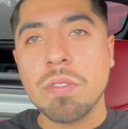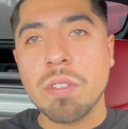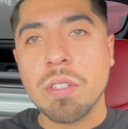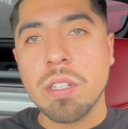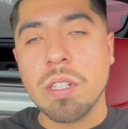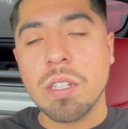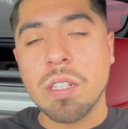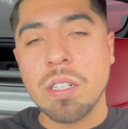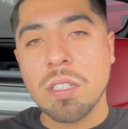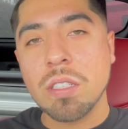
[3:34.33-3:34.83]
He
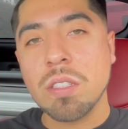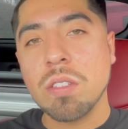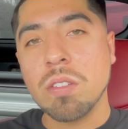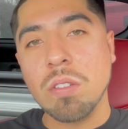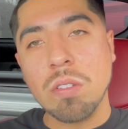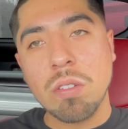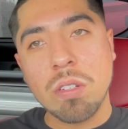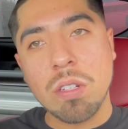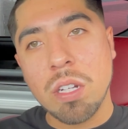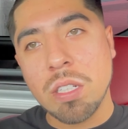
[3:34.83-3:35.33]
needs
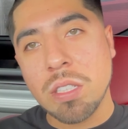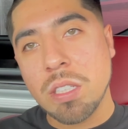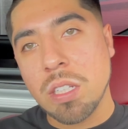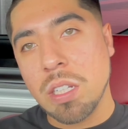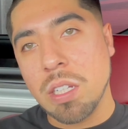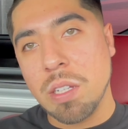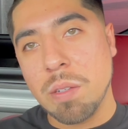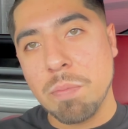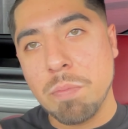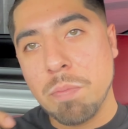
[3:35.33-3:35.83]
to
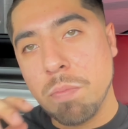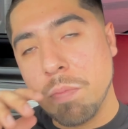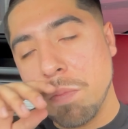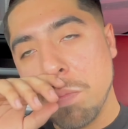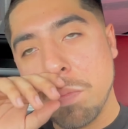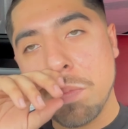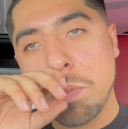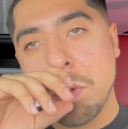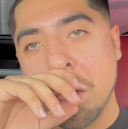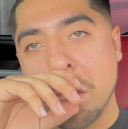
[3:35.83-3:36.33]
constantly
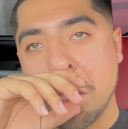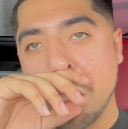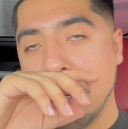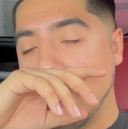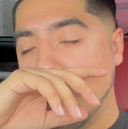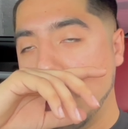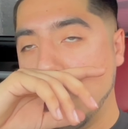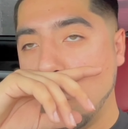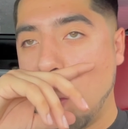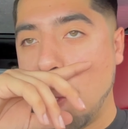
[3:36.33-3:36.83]
press on the
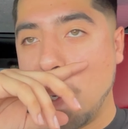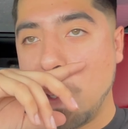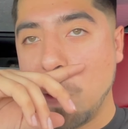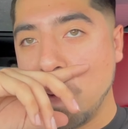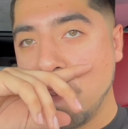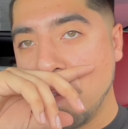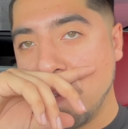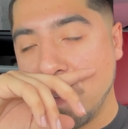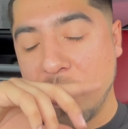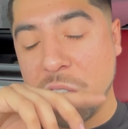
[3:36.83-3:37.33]
throttle
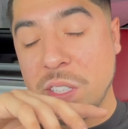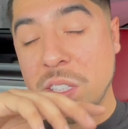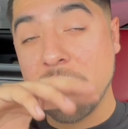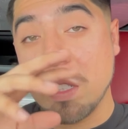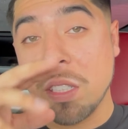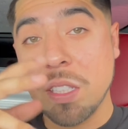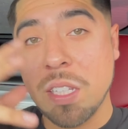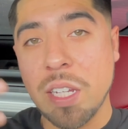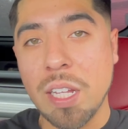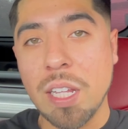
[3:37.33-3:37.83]
for it to
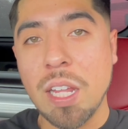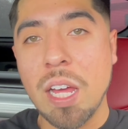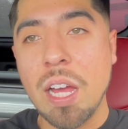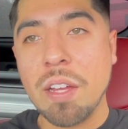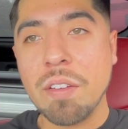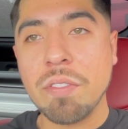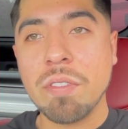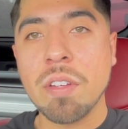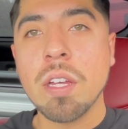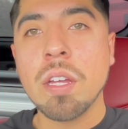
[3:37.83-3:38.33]
stay
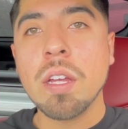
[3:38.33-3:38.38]
alive.